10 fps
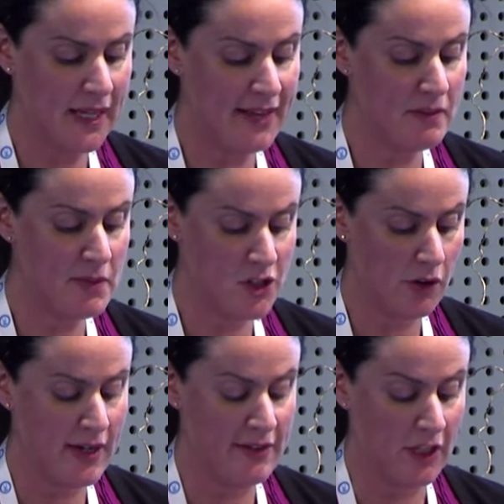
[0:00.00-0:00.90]
And the
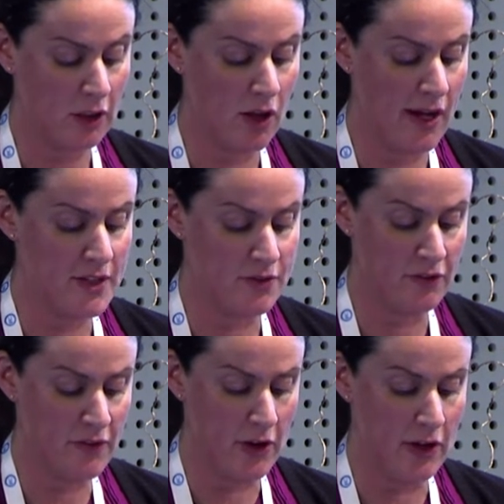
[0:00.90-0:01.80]
majority of the clients
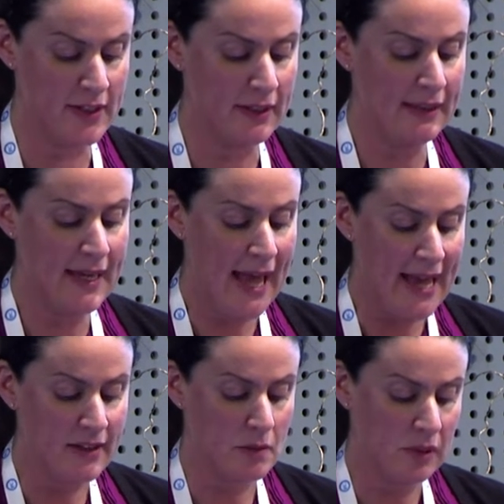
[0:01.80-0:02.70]
referred
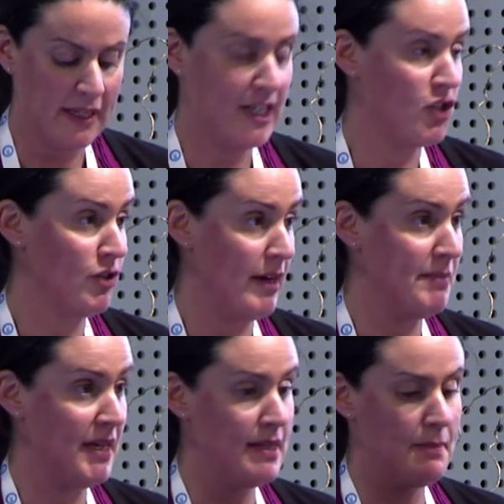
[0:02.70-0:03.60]
had completed
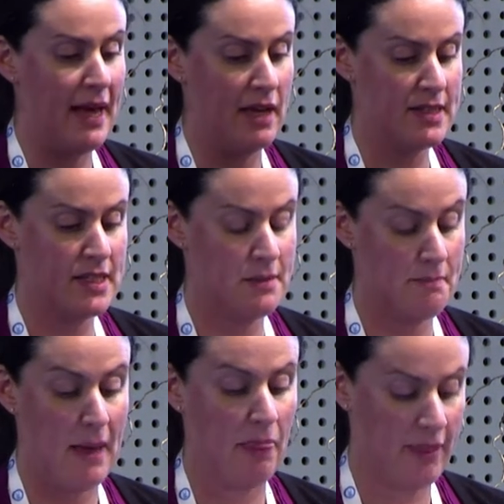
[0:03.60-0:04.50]
treatment in the past
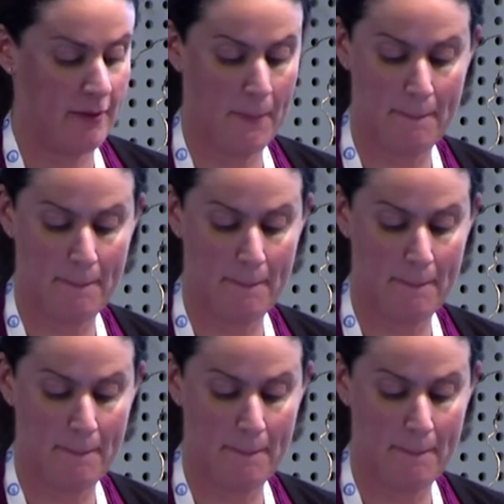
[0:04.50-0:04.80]
month.